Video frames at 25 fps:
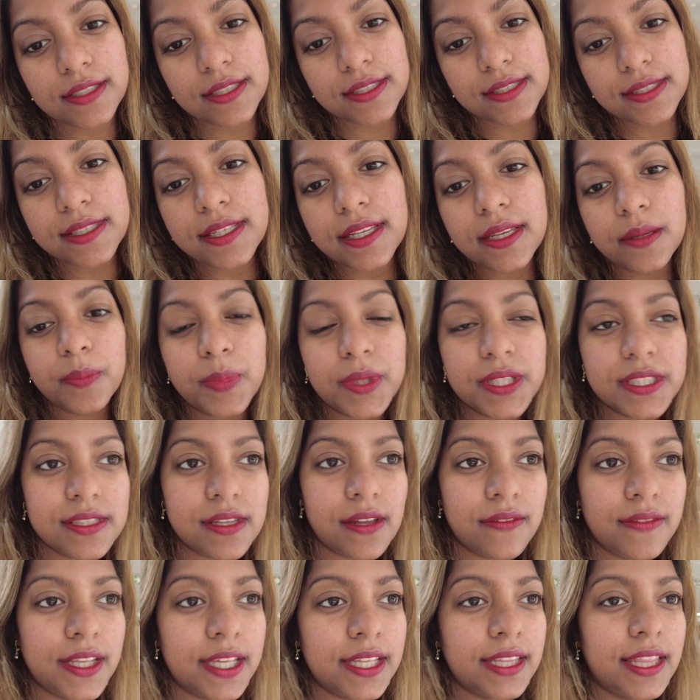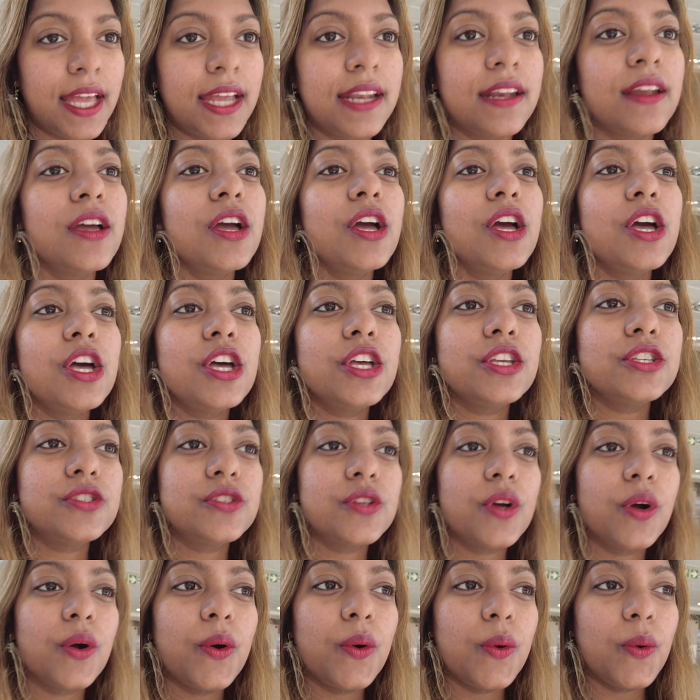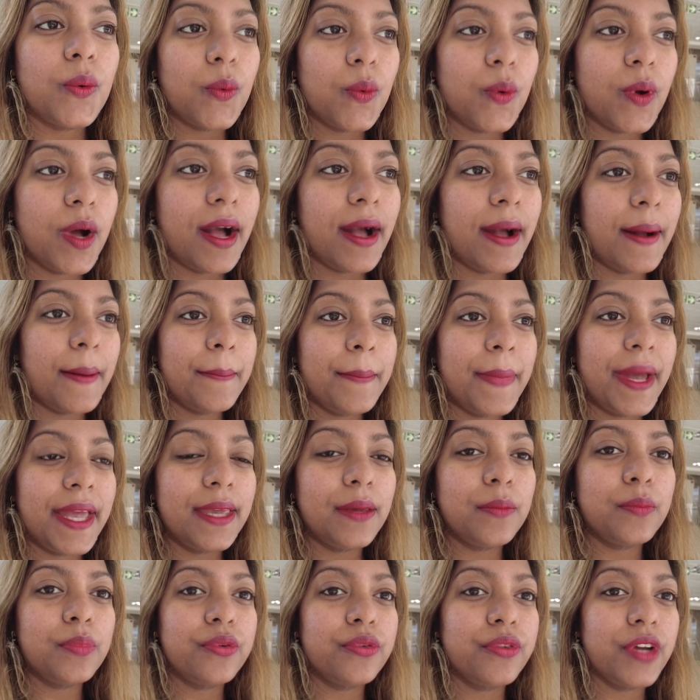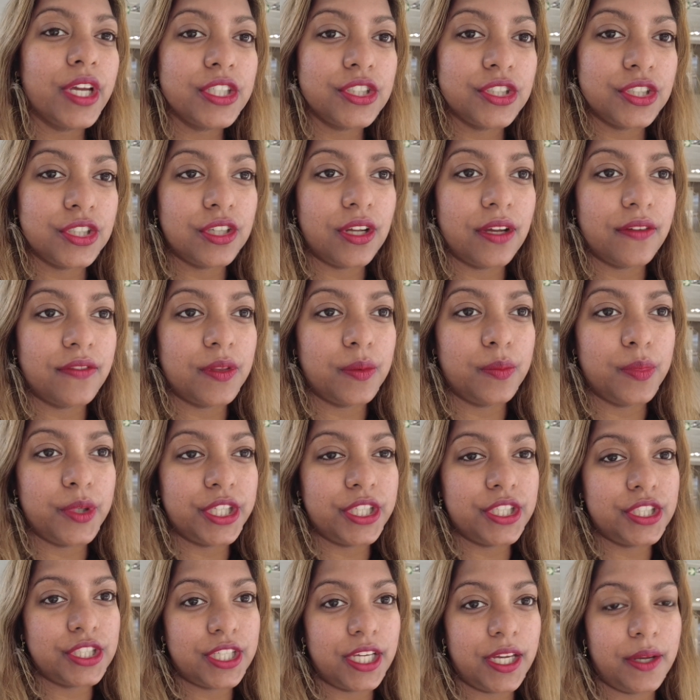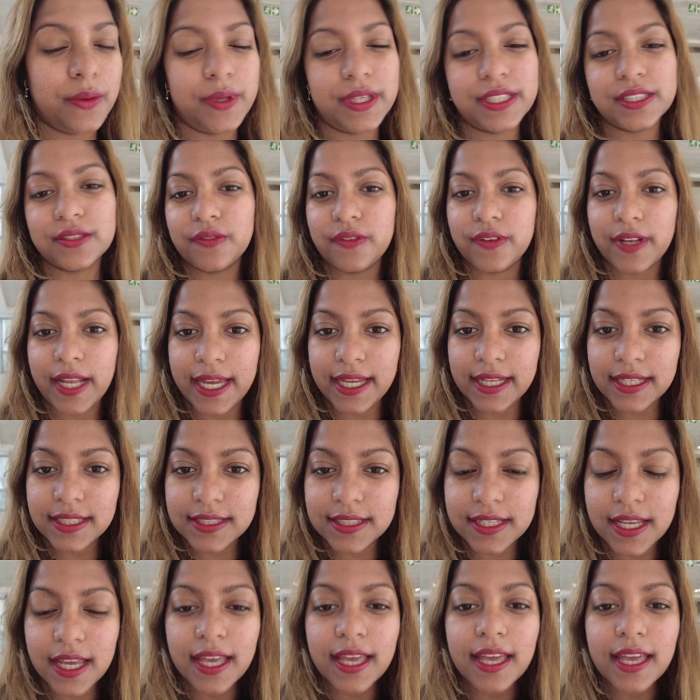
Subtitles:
to sleep and stuff like that. So my impression of the British Airways flight,